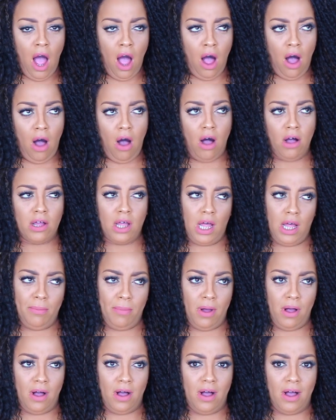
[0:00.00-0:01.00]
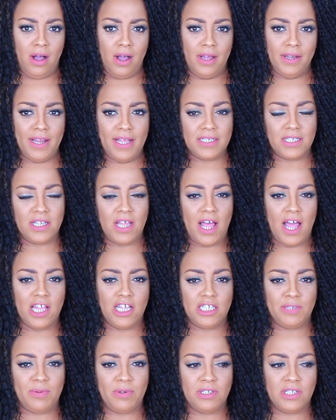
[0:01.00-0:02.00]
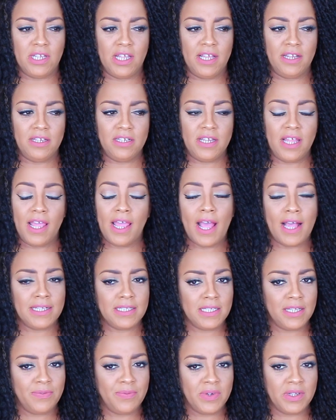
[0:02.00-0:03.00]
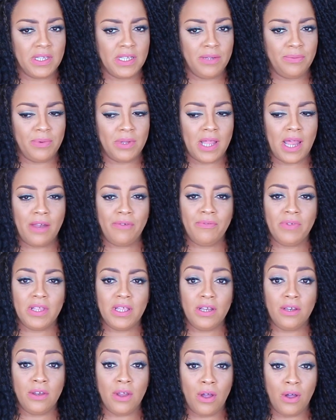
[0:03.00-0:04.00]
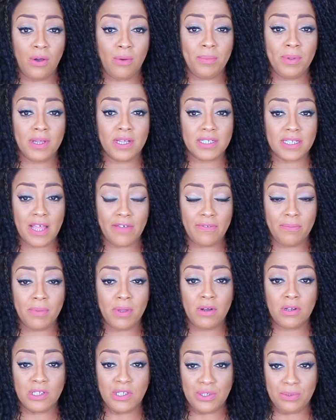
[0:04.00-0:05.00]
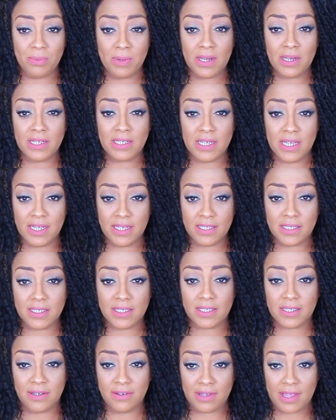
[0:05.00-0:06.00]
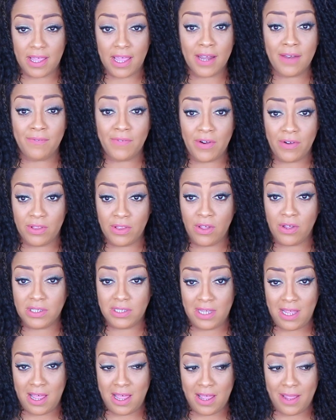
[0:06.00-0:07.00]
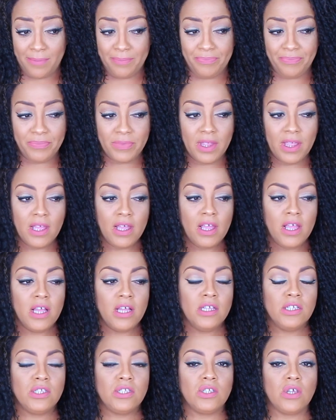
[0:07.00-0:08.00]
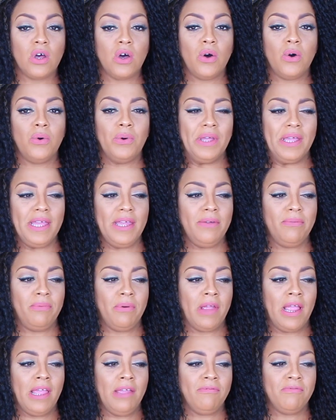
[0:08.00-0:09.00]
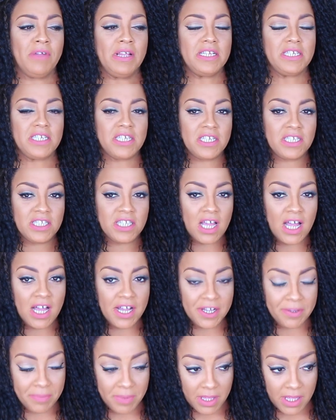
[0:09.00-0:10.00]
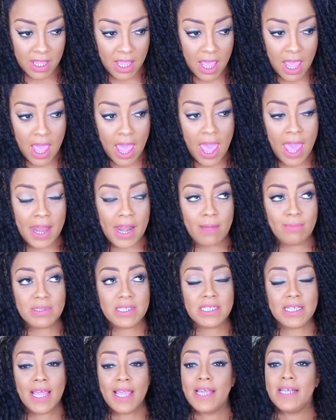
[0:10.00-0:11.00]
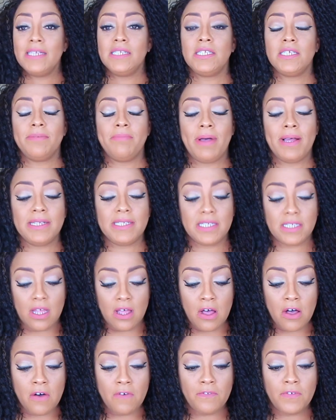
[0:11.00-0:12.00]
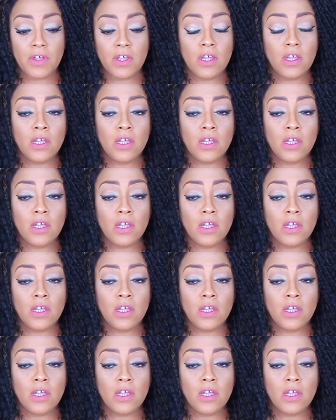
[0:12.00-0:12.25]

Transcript: oh, come on, that's not how you're supposed to end the day. I said, really? Well, I don't really know because I haven't been on too many days, okay, in a very long time. So he, he reached in to hug me, and I'm saying to myself,